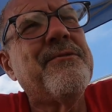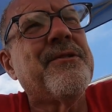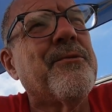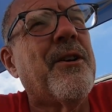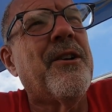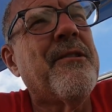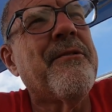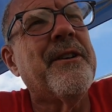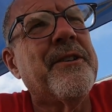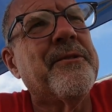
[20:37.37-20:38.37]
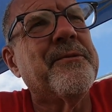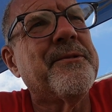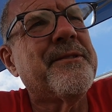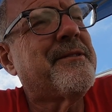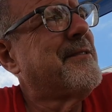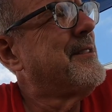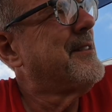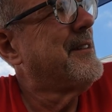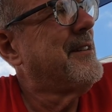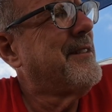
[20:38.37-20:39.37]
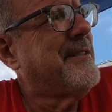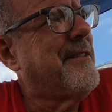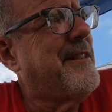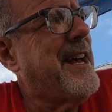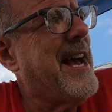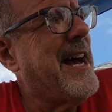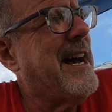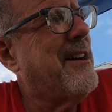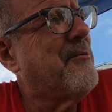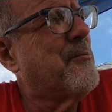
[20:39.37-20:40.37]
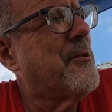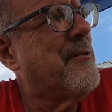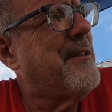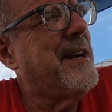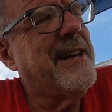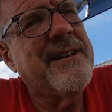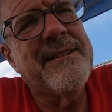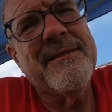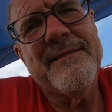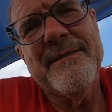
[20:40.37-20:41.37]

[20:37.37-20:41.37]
you to all those that were there